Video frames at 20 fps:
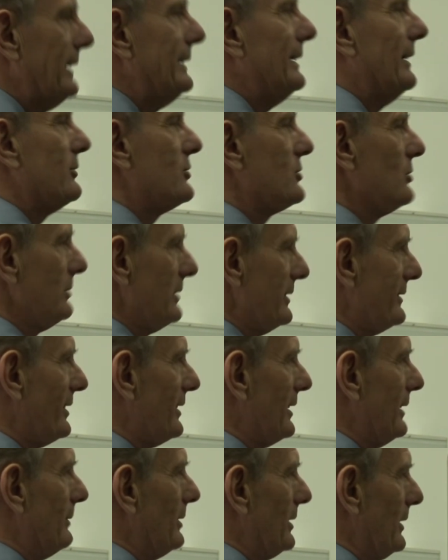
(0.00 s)
Anyhow, a short
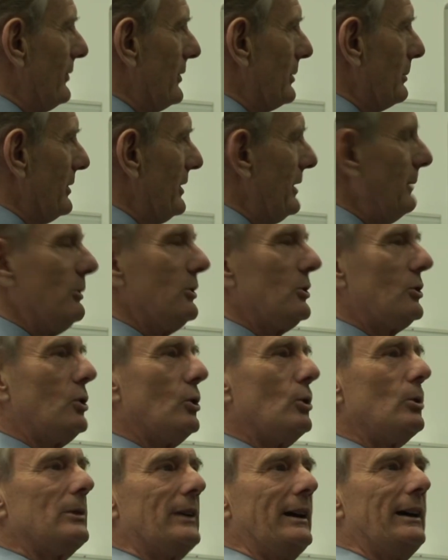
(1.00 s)
time afterwards, he was
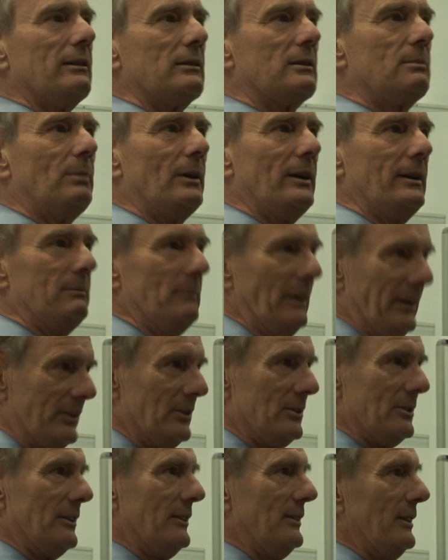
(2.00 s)
called out by a
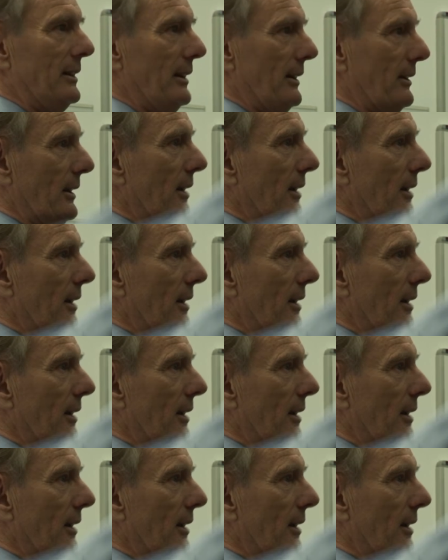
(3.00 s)
messenger and said,